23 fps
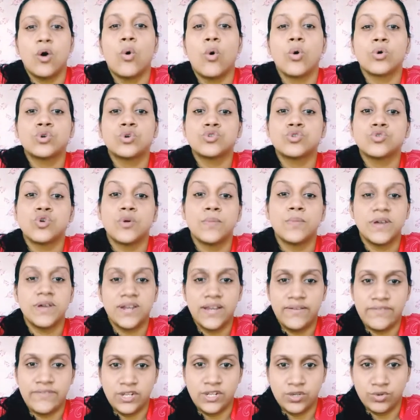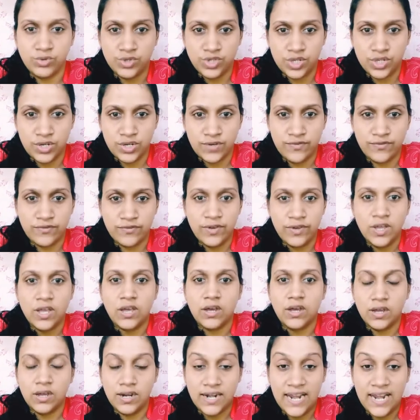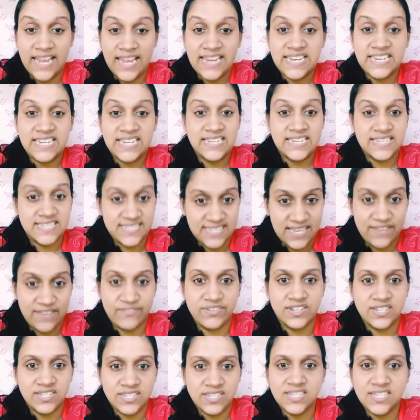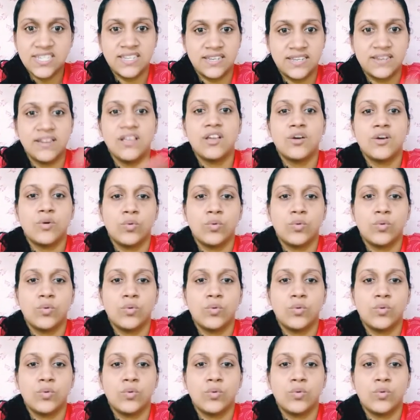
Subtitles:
October Revolution of 1917,